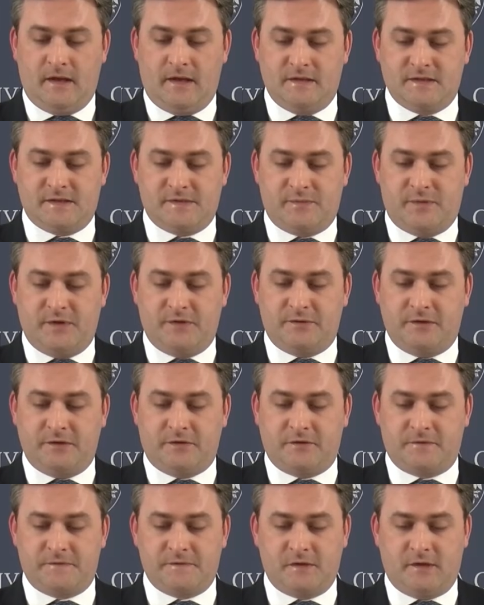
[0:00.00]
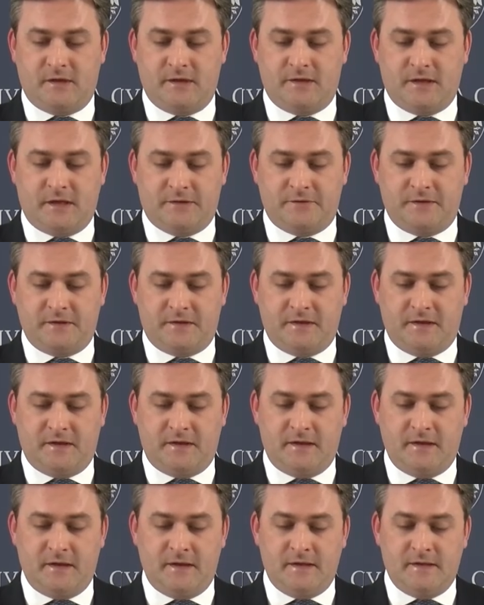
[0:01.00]
In spirit of solidarity,
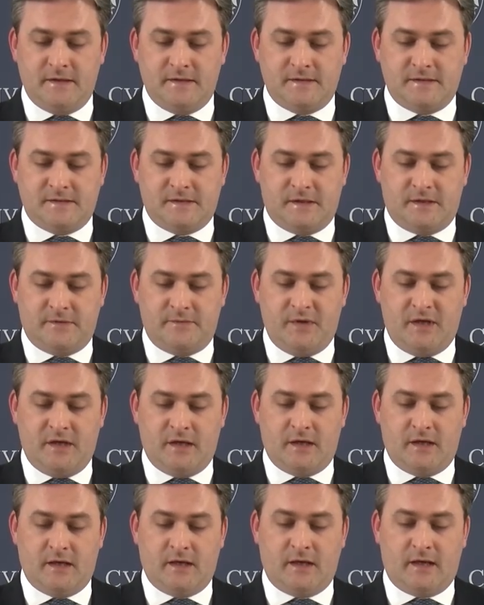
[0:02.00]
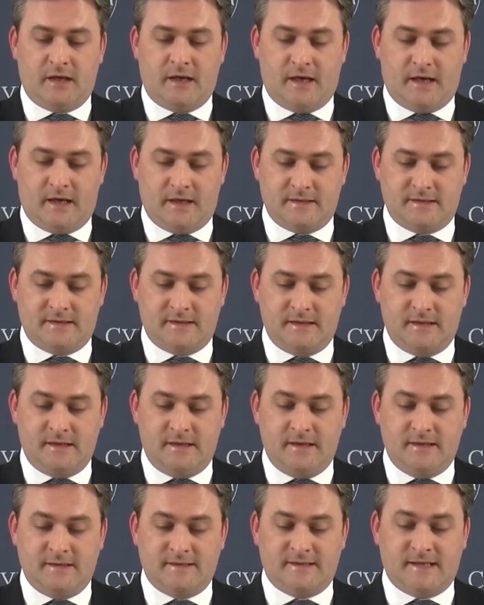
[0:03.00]
Serbia has
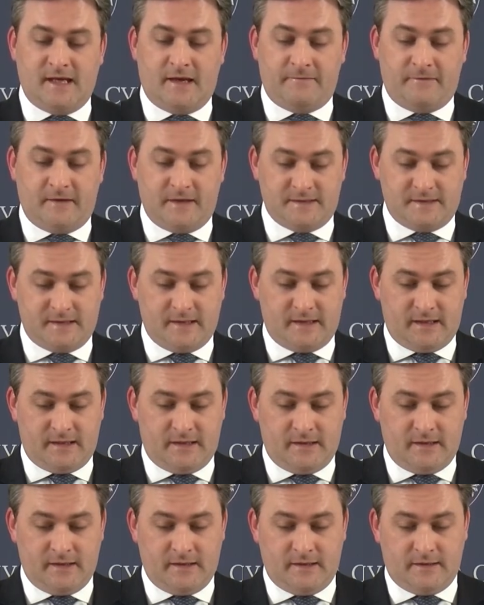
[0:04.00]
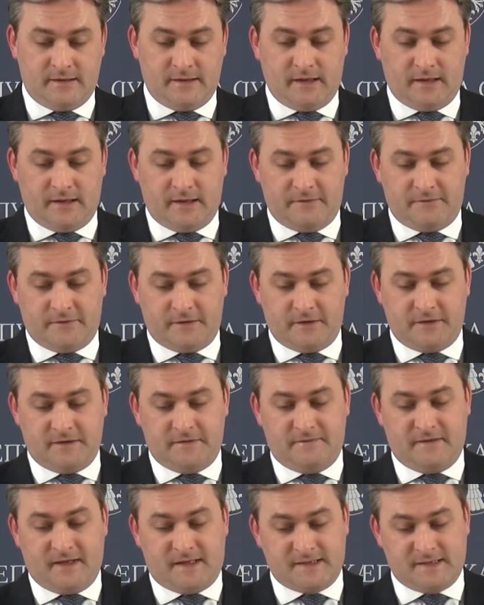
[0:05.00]
selflessly delivered
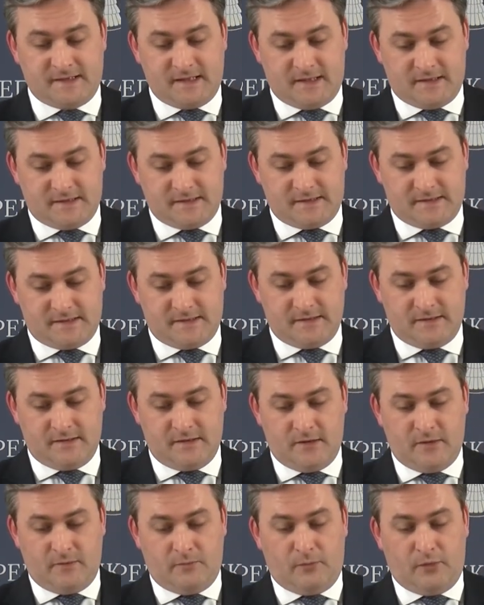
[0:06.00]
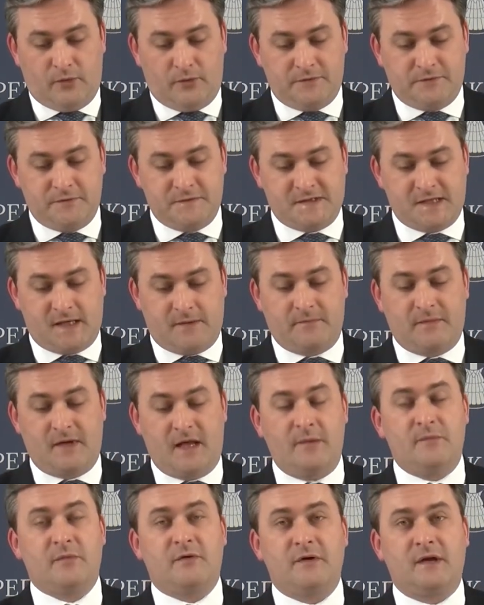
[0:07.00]
vaccines, both to some
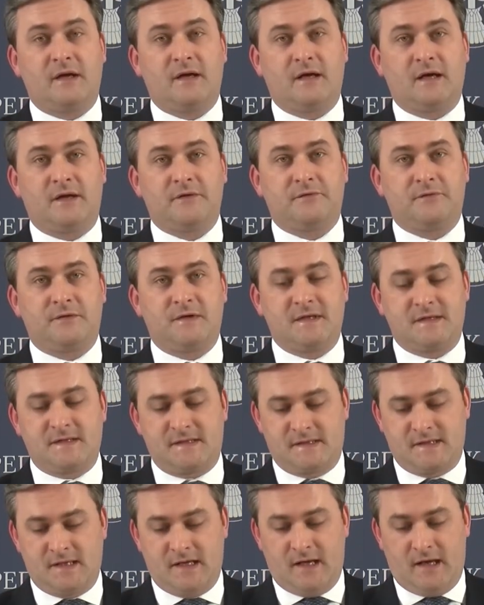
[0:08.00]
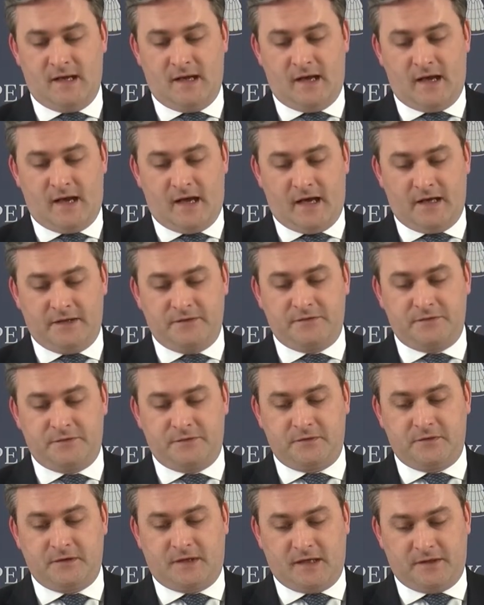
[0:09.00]
neighboring countries and
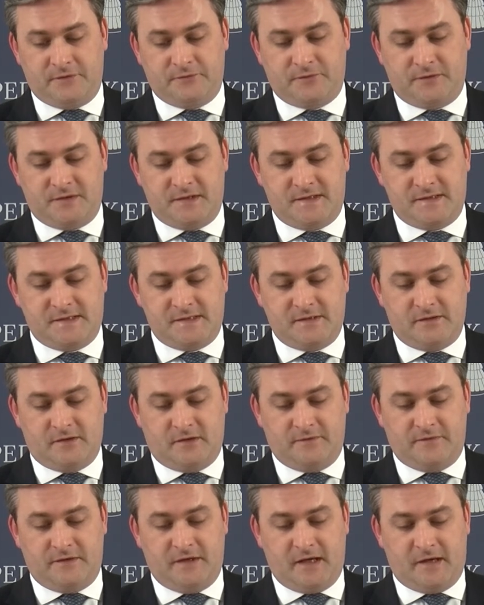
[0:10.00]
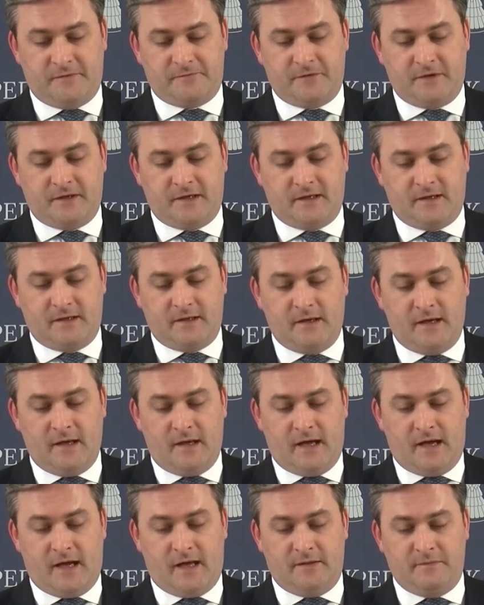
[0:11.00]
to the countries of the African
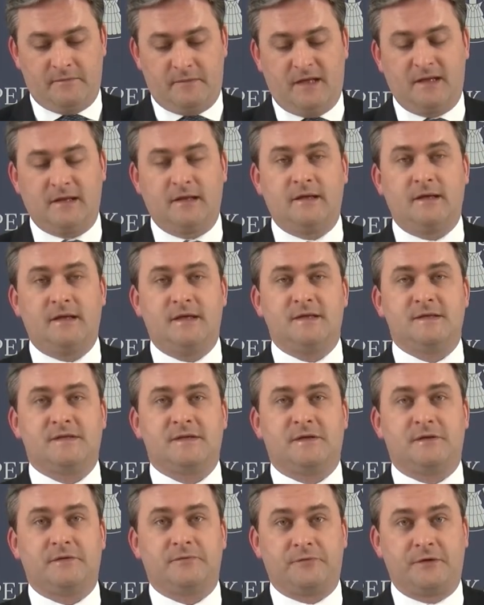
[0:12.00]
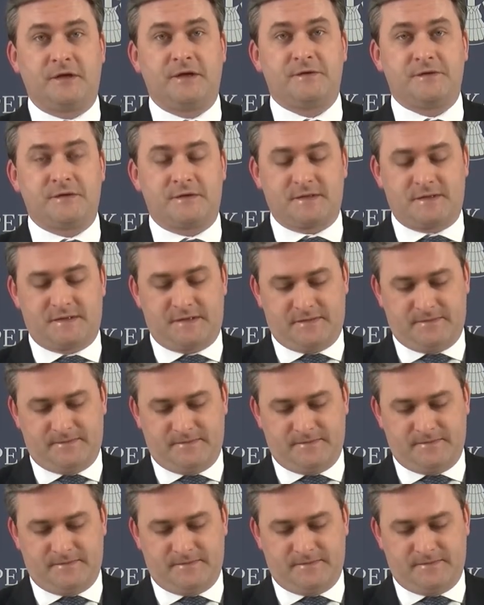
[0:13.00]
and Middle Eastern regions.